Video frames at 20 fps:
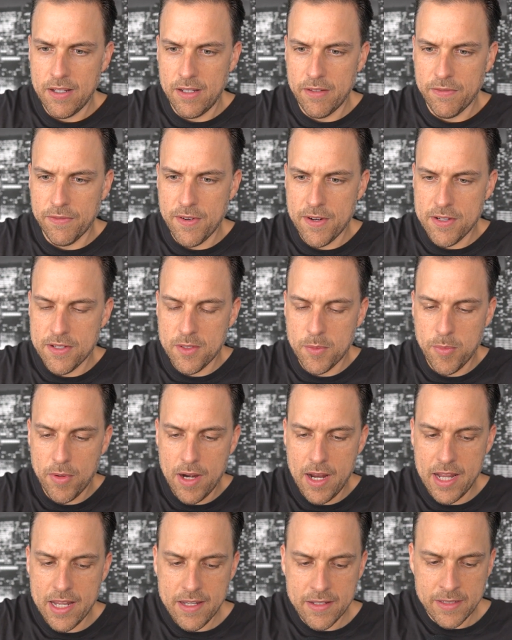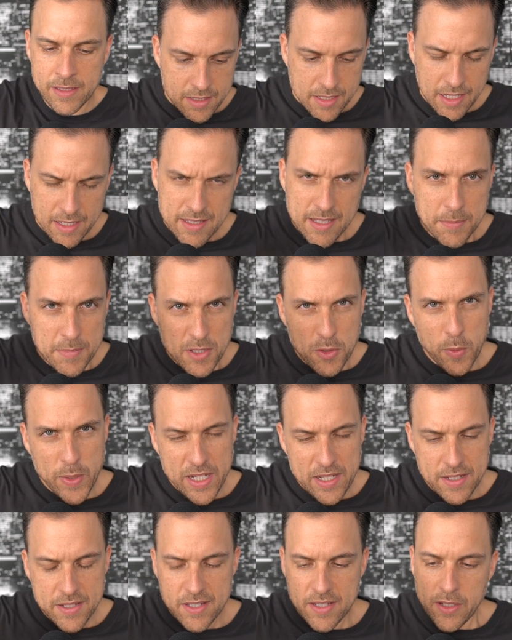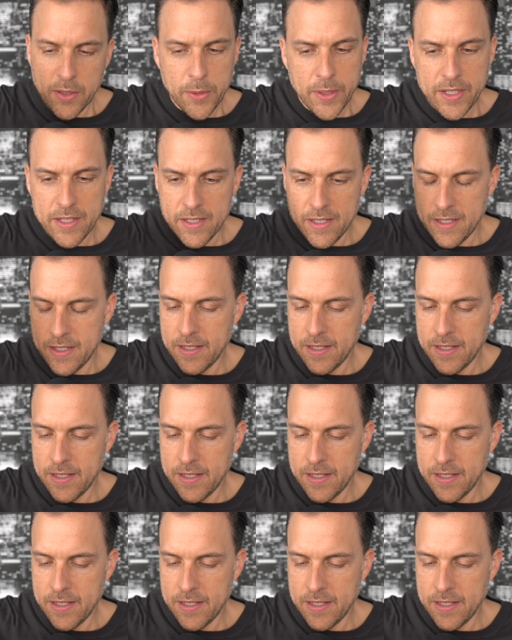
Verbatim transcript: on first spray. It's got some sweetness to it.